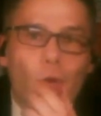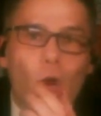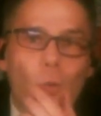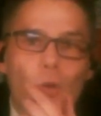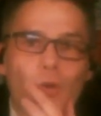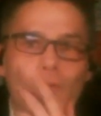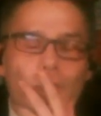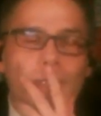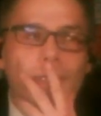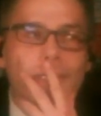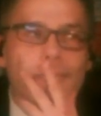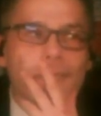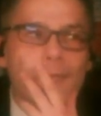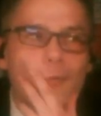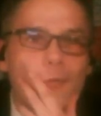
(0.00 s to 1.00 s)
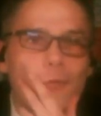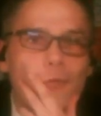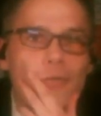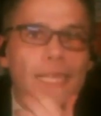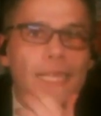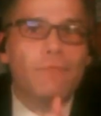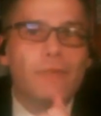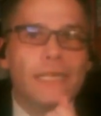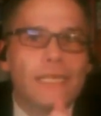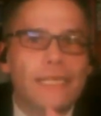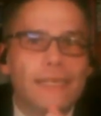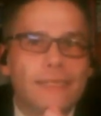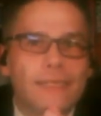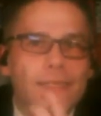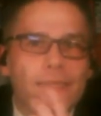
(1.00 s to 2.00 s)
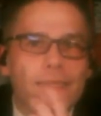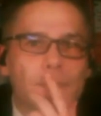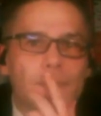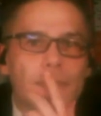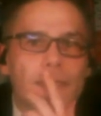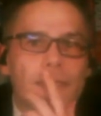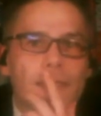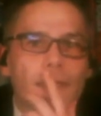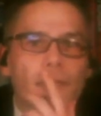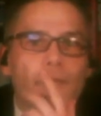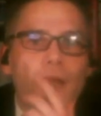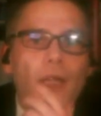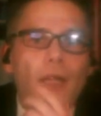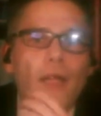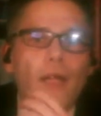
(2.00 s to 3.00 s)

oh, I want to write this story, that really excites me and stuff